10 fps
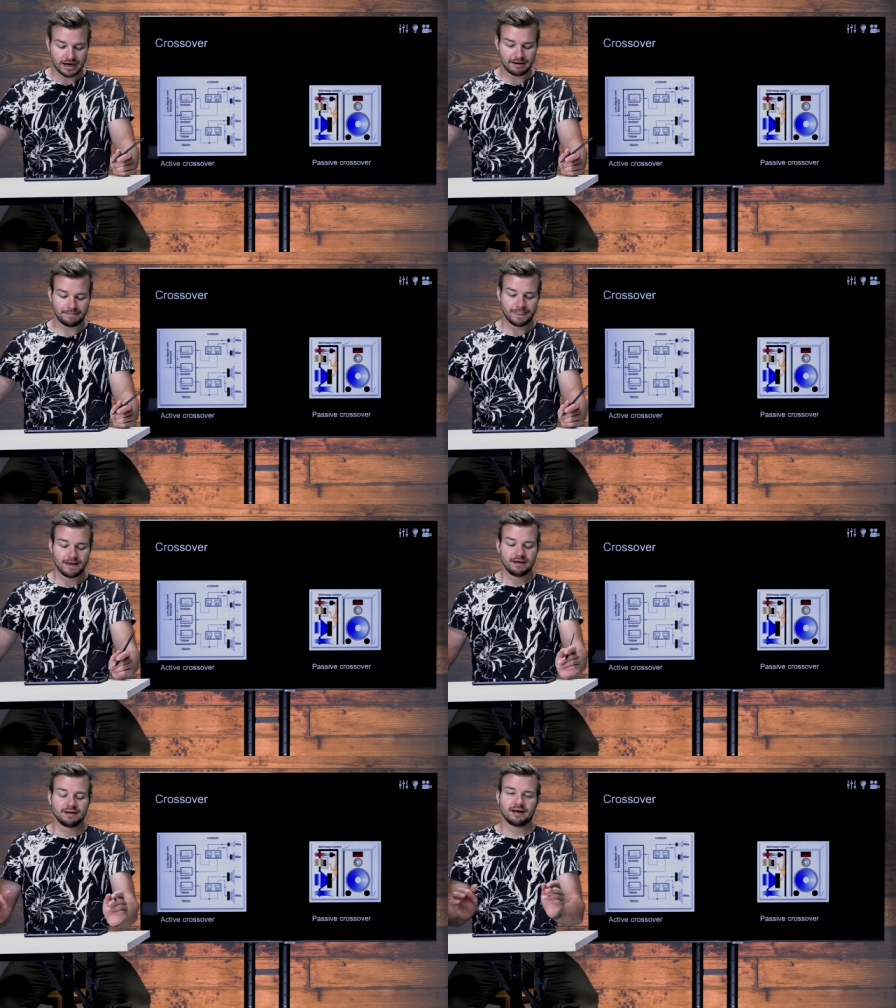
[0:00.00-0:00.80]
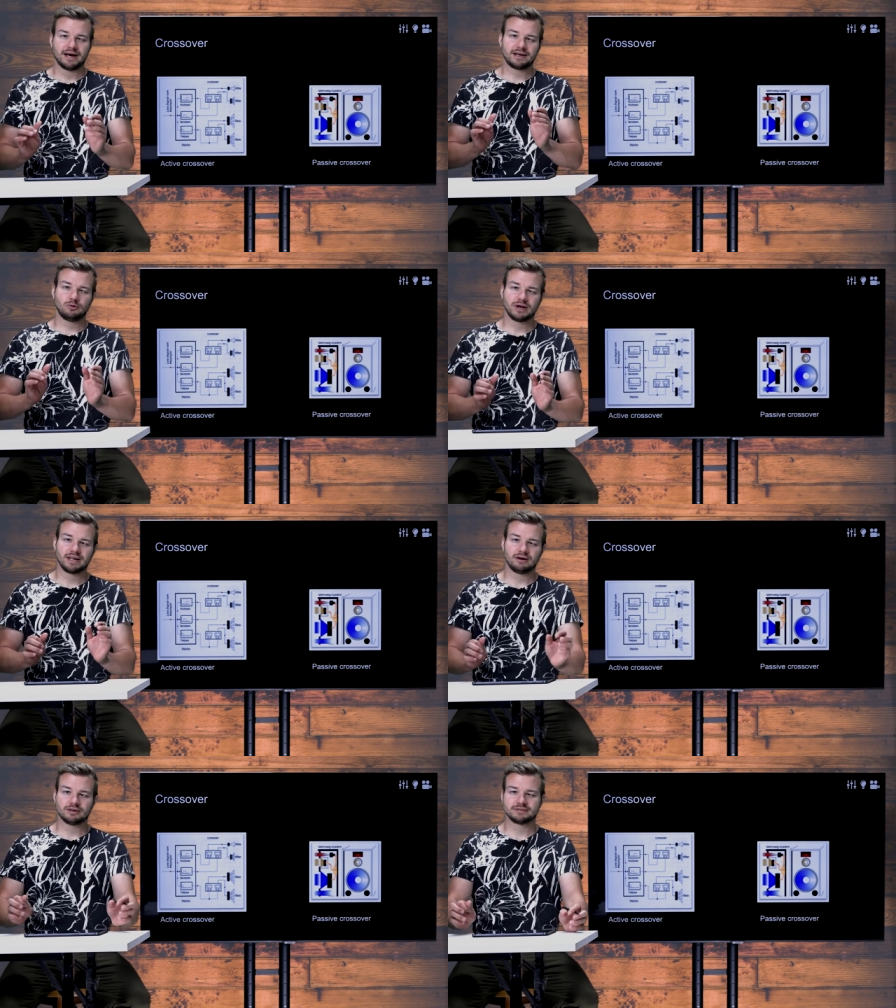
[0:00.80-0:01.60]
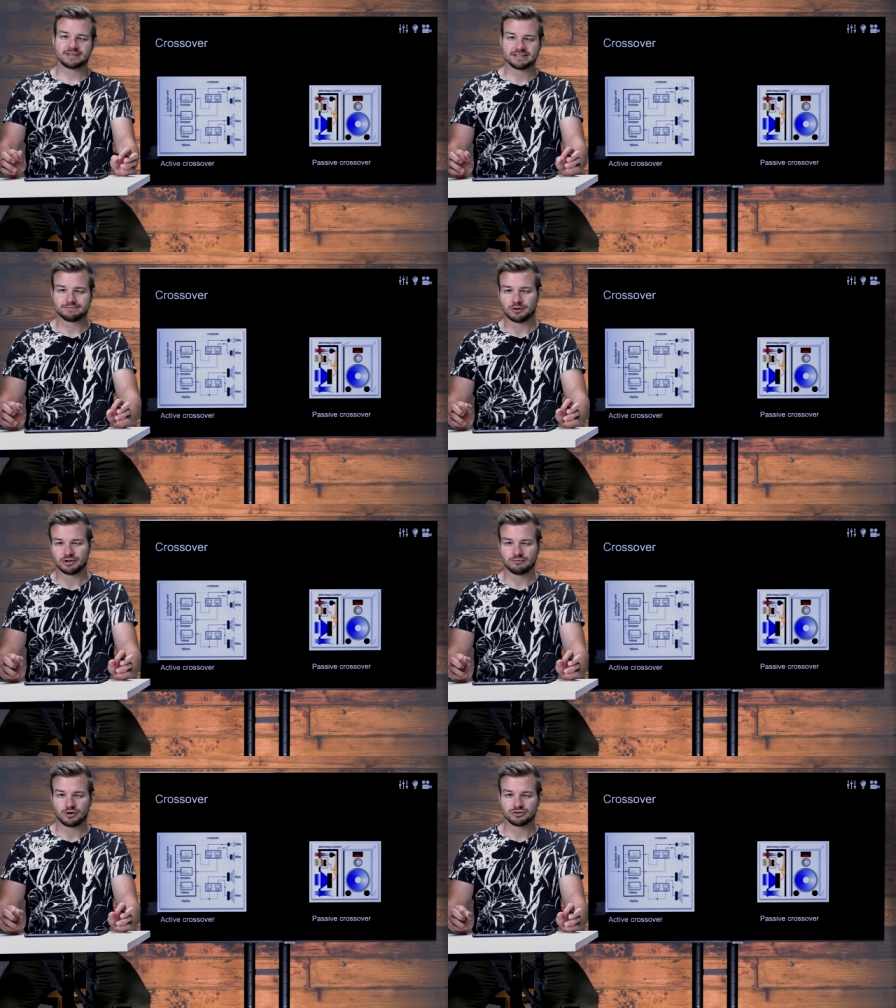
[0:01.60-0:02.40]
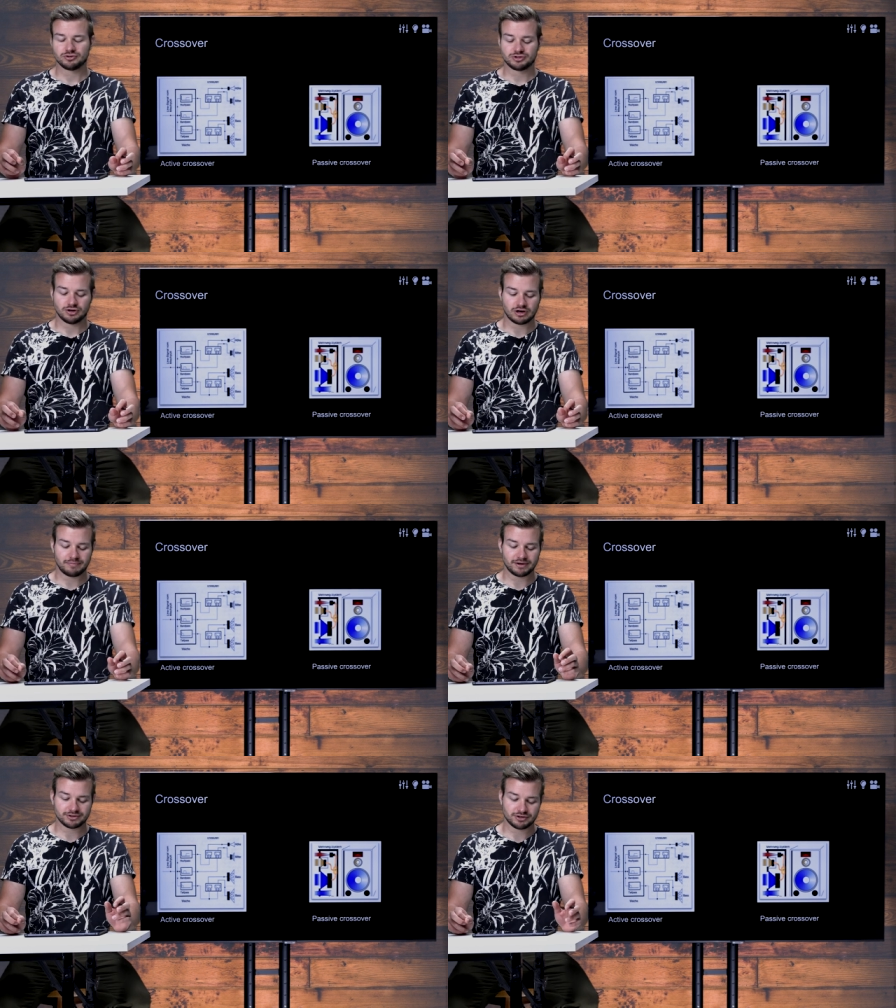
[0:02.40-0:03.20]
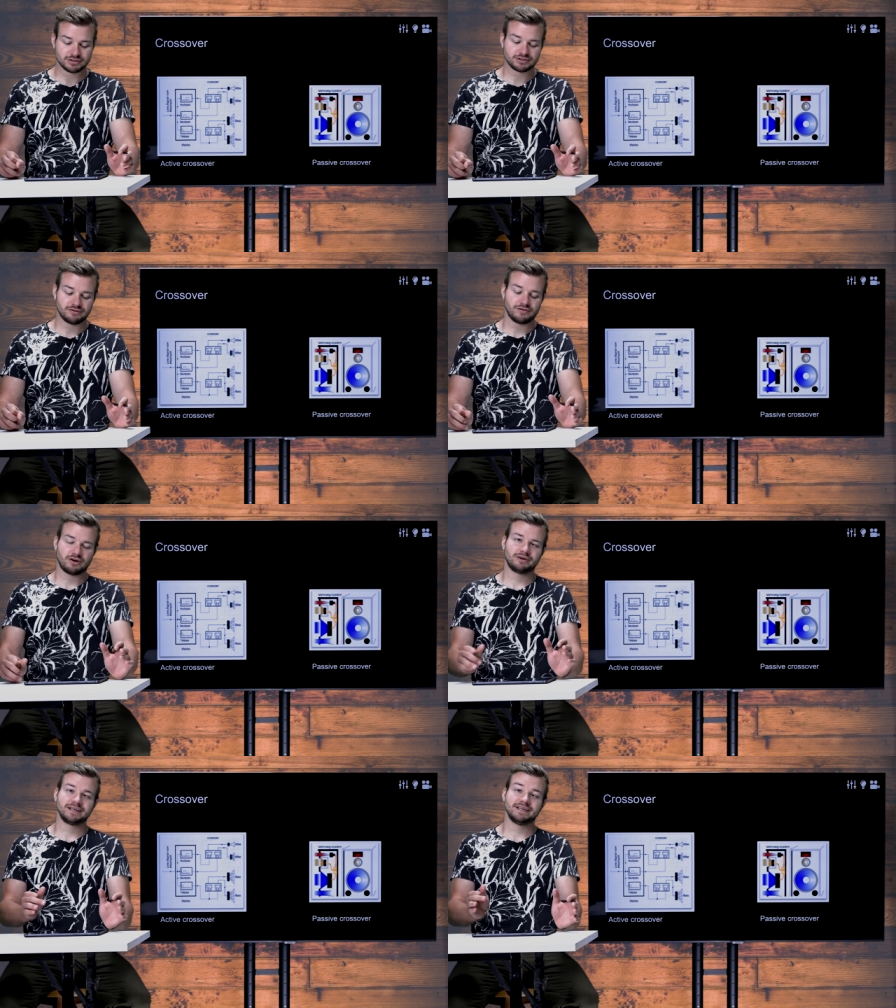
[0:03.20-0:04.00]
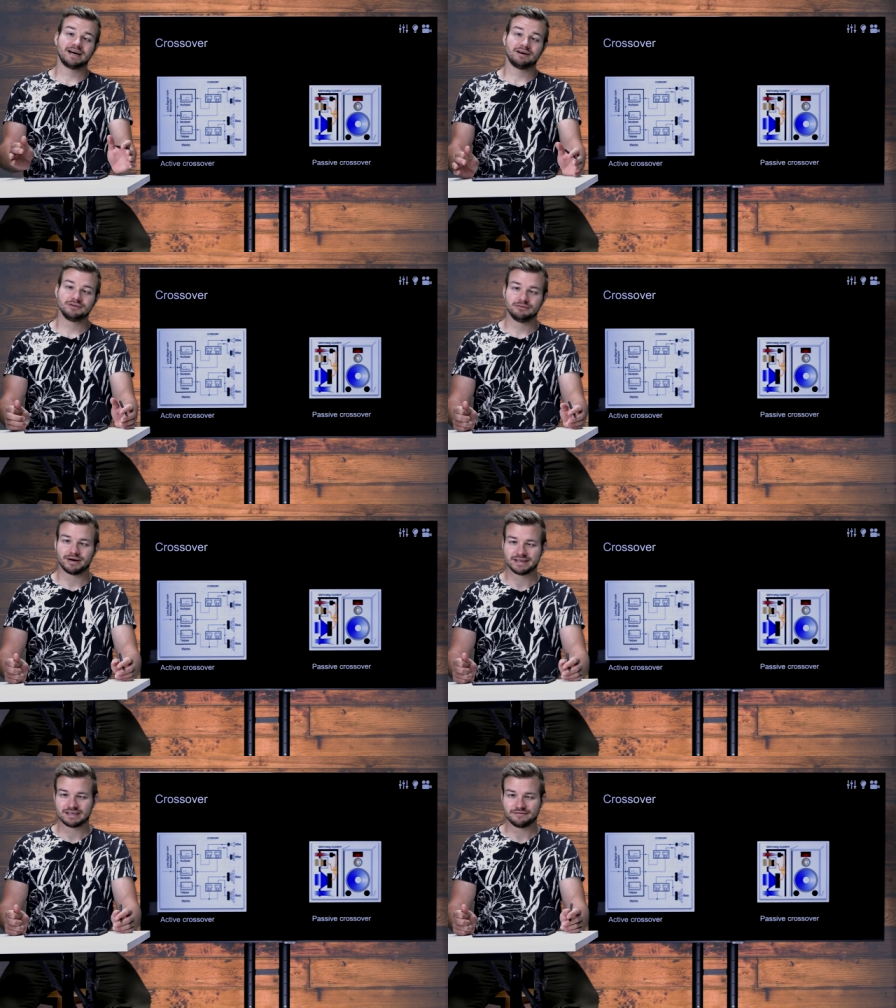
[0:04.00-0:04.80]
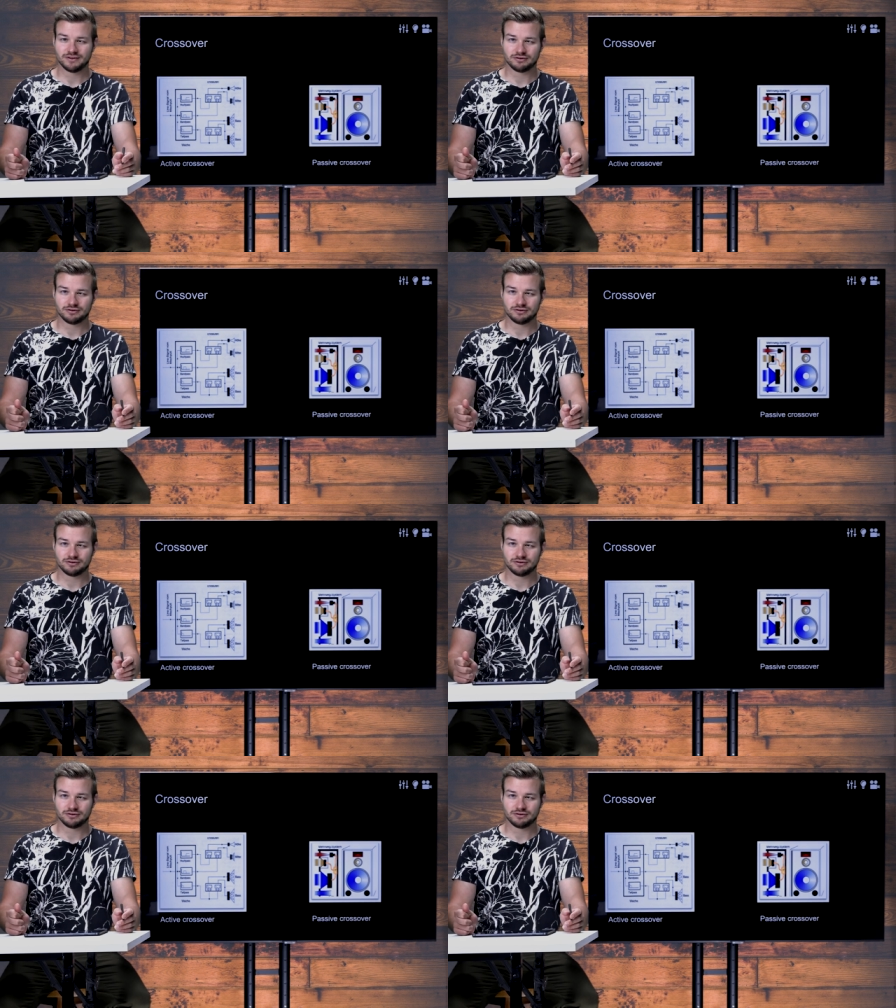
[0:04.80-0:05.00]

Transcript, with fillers: Um, I quickly also at this point want to talk about crossover. Already now you might have